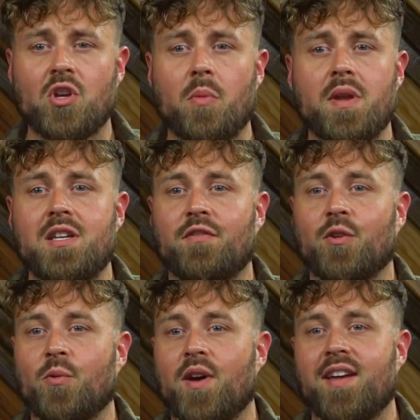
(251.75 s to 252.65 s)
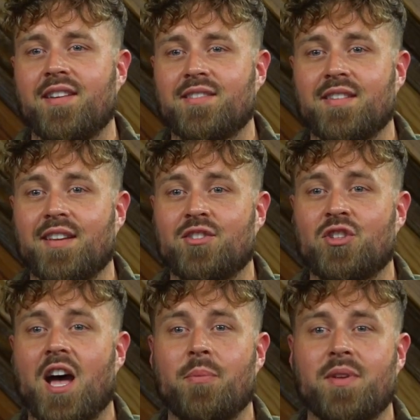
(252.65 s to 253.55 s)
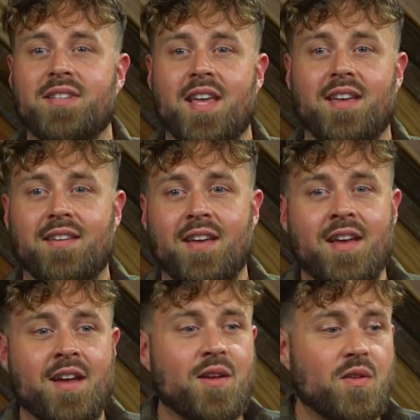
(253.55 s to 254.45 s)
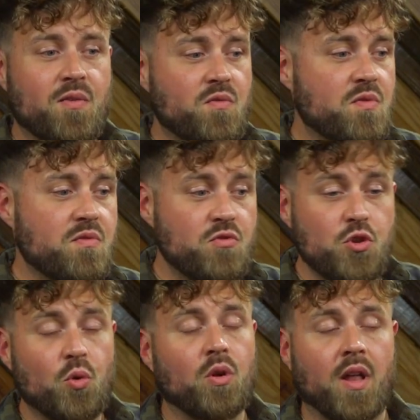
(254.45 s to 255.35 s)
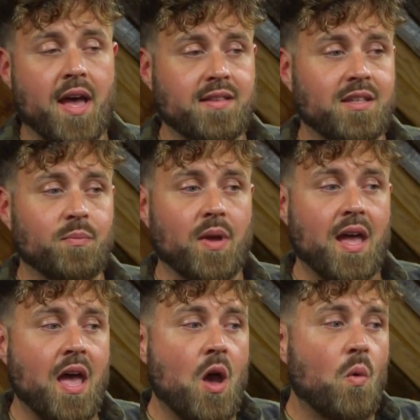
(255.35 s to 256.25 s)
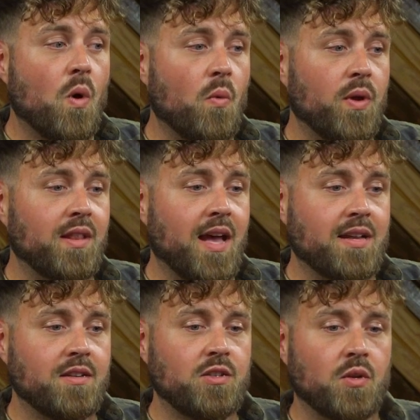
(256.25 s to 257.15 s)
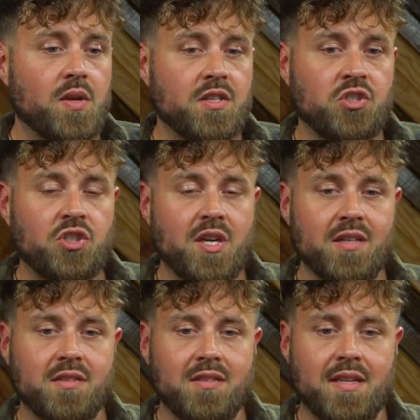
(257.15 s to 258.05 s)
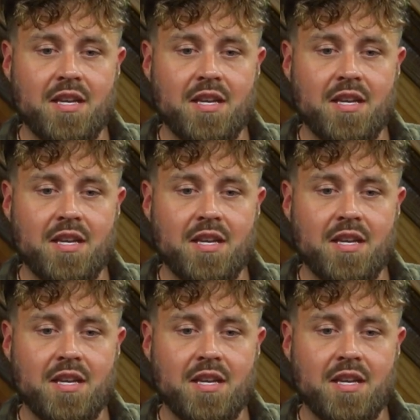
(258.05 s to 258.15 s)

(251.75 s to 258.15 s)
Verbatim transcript: so many different ways a shop could take new clients in. But what we like to do is just,